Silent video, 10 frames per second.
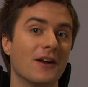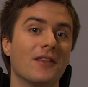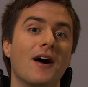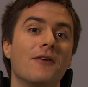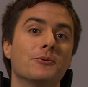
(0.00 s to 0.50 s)

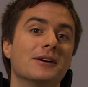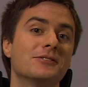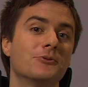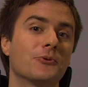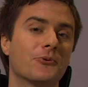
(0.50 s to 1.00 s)
allowed
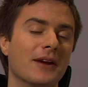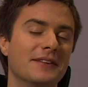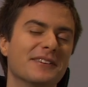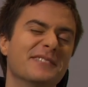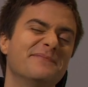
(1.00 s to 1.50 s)
us to
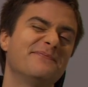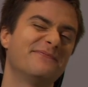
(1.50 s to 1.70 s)
create a